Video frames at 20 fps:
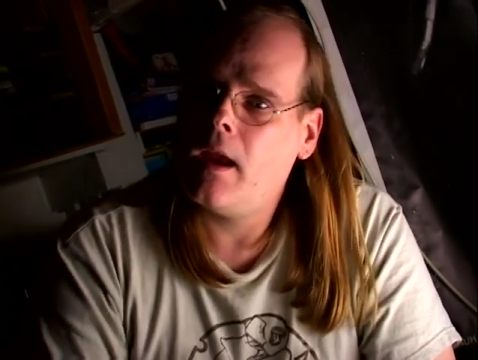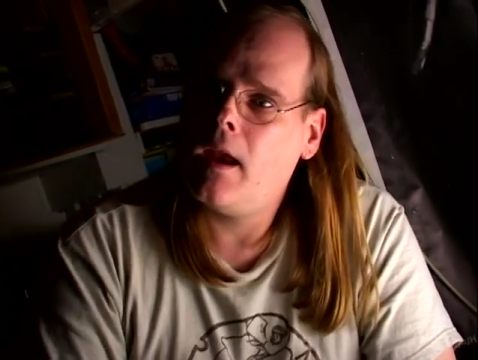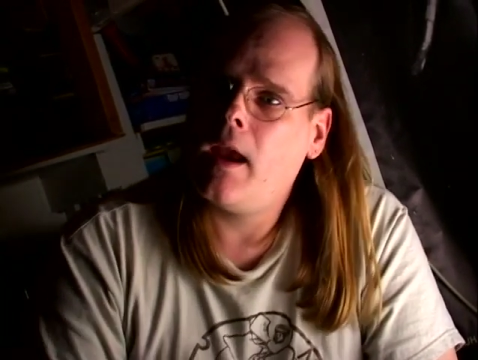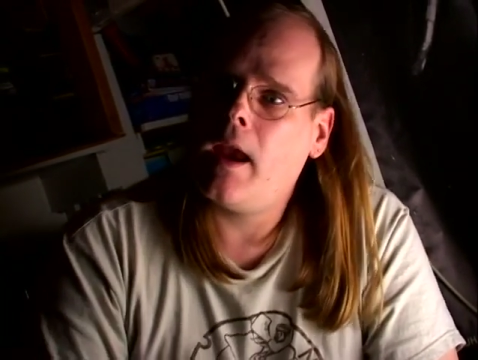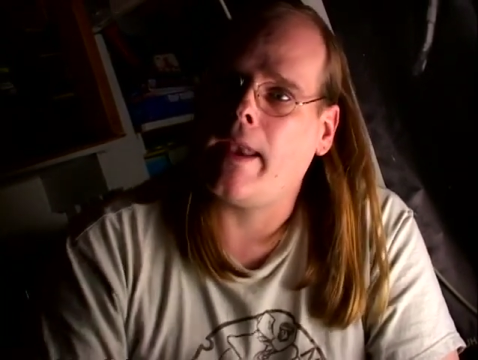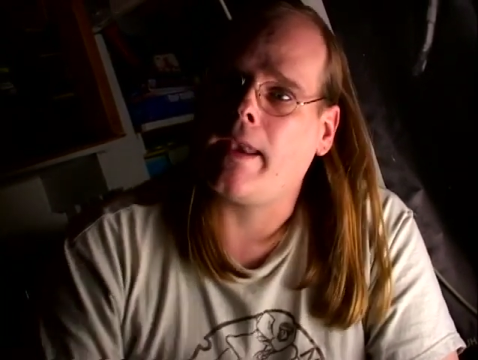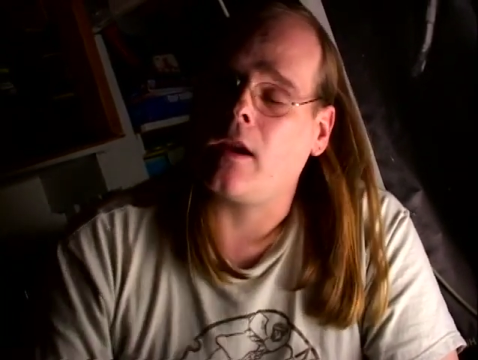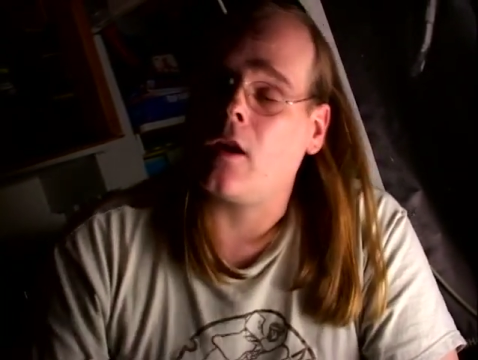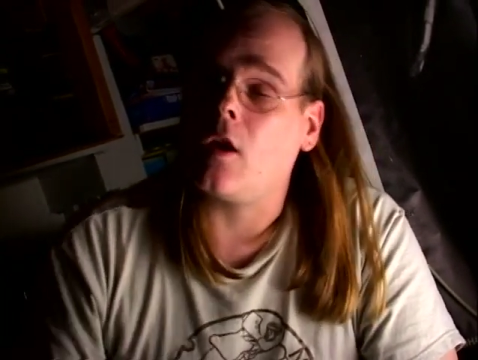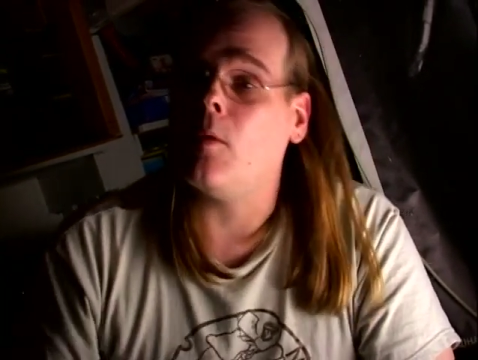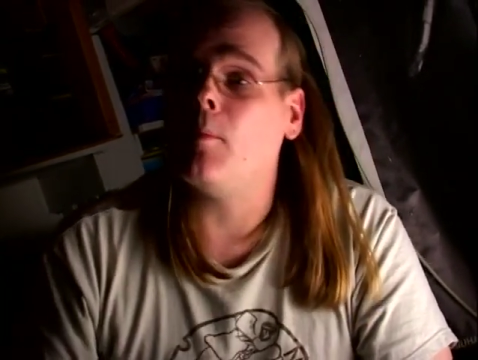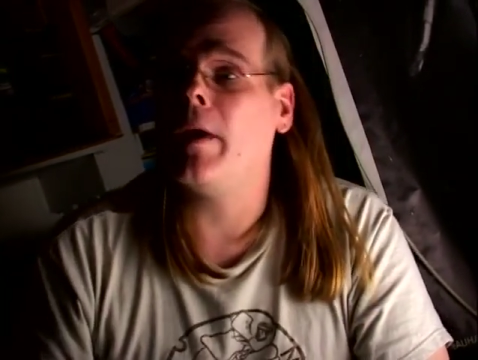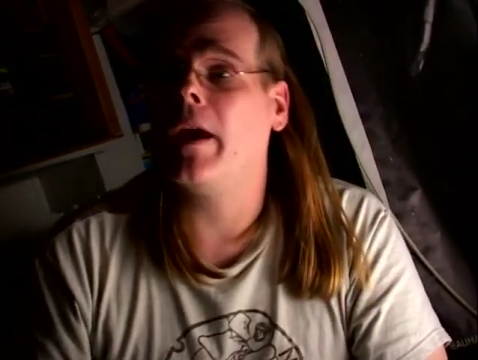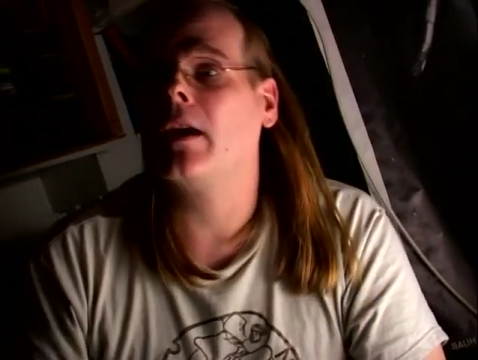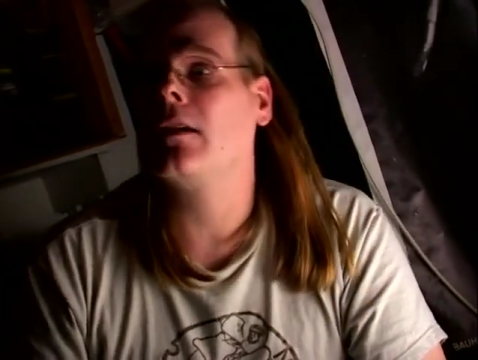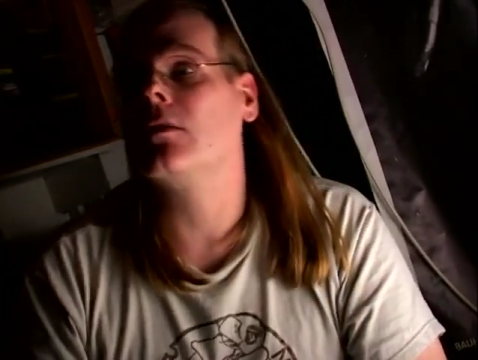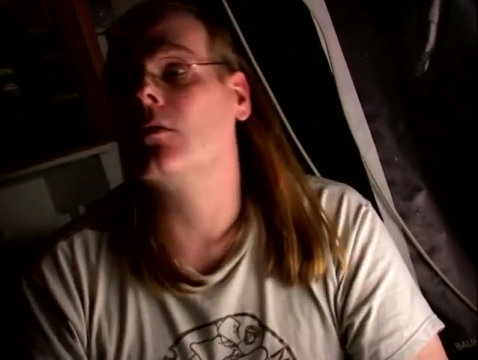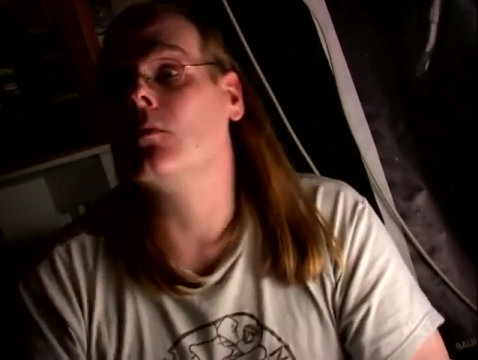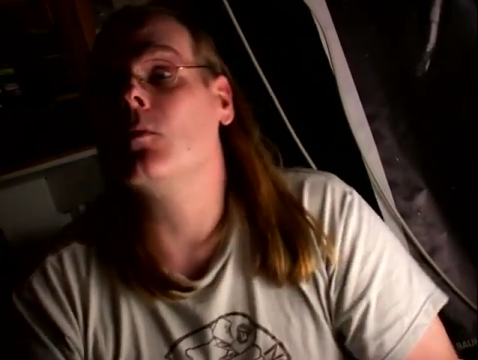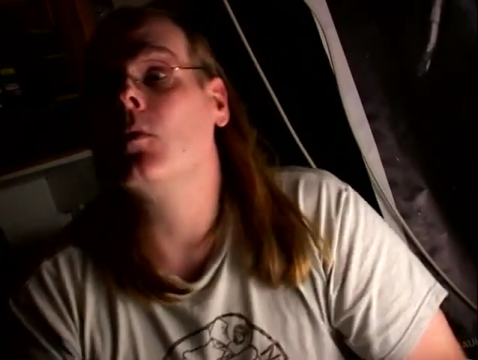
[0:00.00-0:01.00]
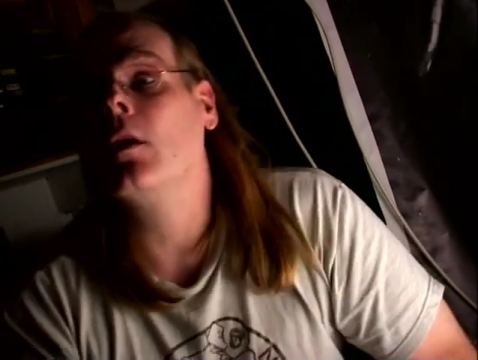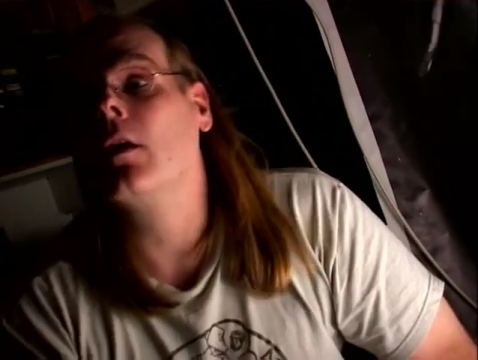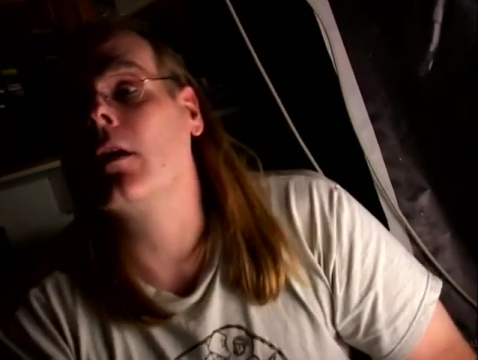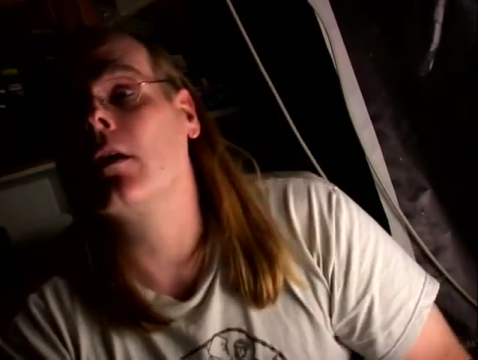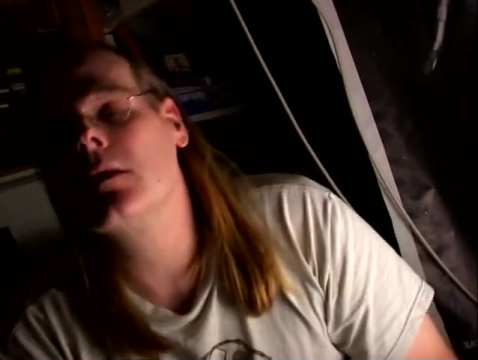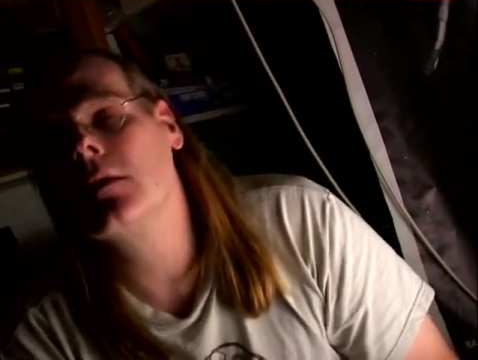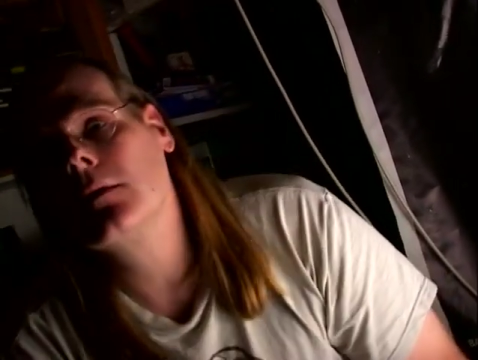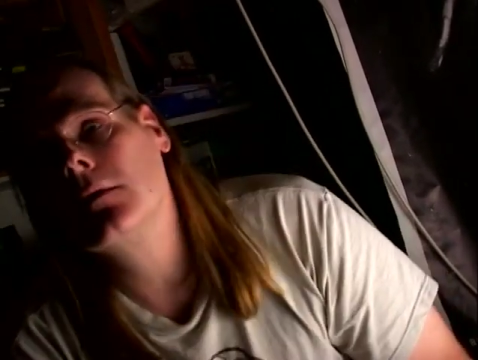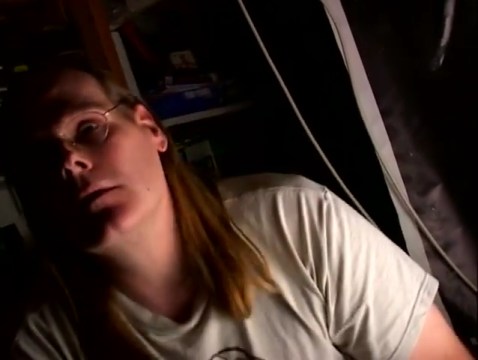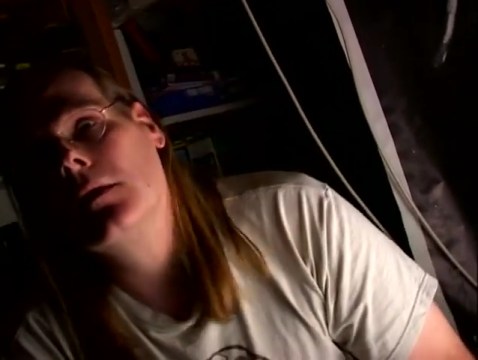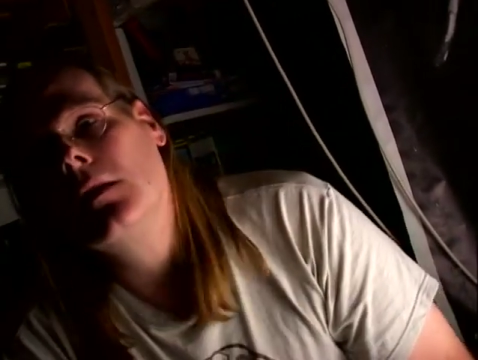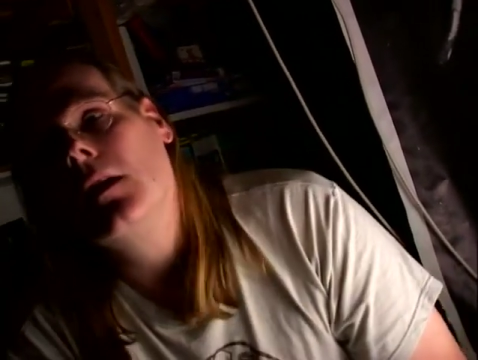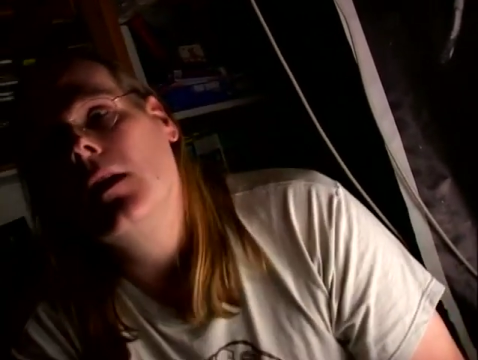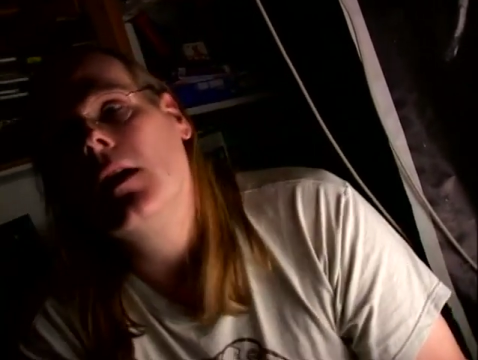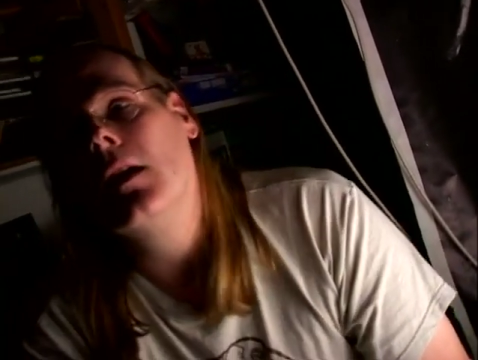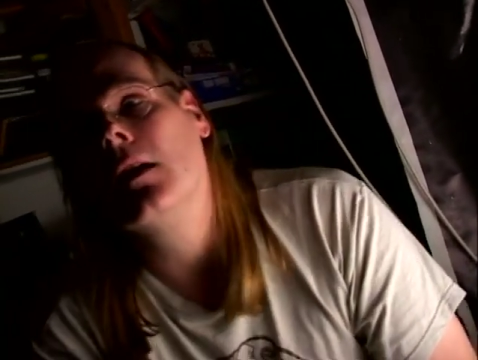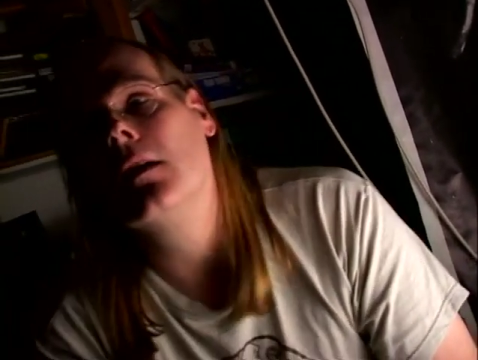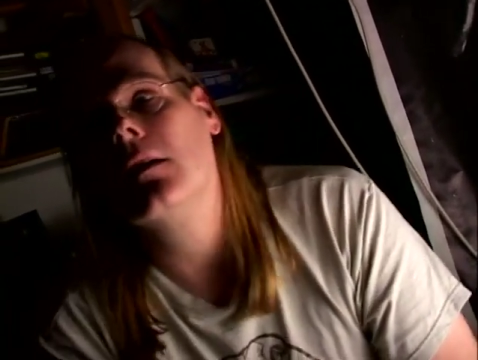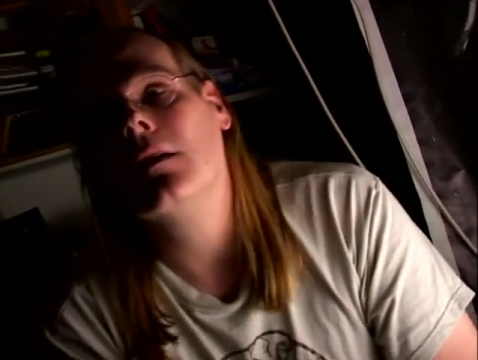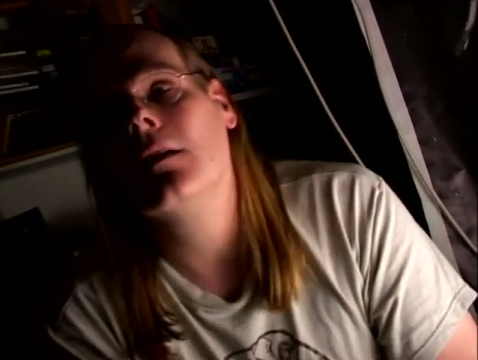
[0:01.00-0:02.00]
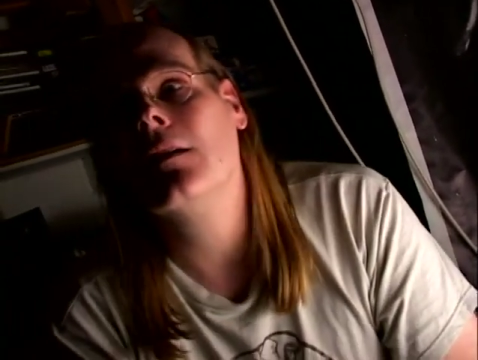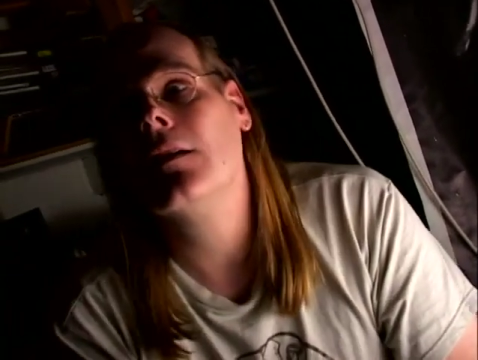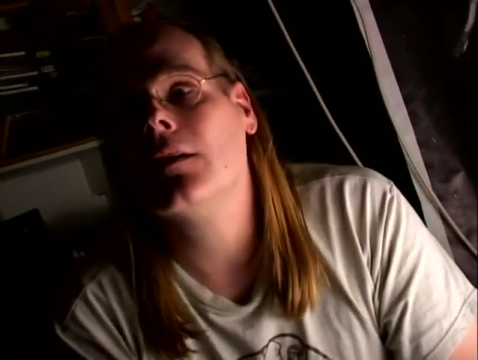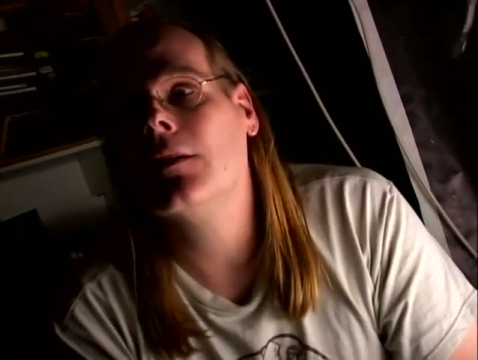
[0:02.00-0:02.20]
had to go back to work, and